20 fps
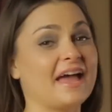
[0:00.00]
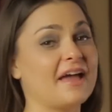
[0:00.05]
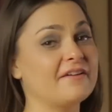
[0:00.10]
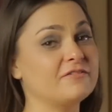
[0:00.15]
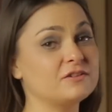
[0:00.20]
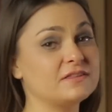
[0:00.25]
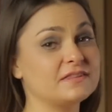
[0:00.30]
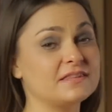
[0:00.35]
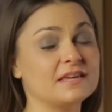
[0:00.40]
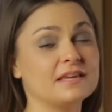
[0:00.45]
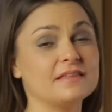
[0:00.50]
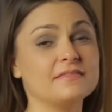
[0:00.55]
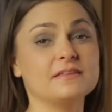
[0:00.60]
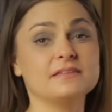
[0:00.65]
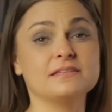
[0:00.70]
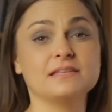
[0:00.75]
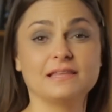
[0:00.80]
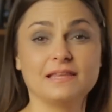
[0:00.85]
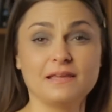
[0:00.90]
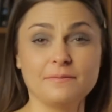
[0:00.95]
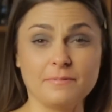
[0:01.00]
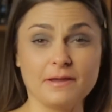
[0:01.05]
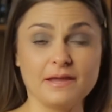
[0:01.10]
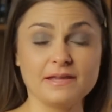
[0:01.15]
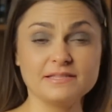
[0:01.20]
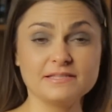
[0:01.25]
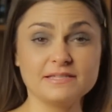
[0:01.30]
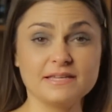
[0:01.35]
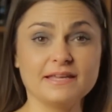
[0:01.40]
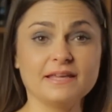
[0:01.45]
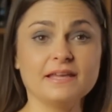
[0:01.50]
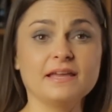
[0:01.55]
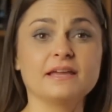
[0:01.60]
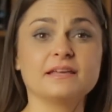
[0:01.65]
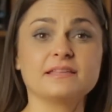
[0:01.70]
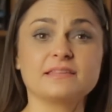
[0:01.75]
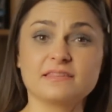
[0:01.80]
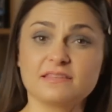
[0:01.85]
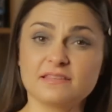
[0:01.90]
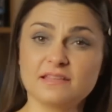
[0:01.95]
Have you seen the Dali painting,
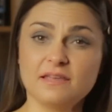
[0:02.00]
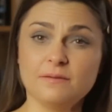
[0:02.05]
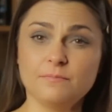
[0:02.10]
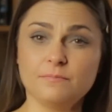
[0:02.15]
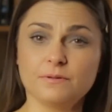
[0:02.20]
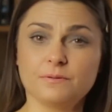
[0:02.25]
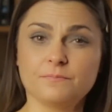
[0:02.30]
Sleep?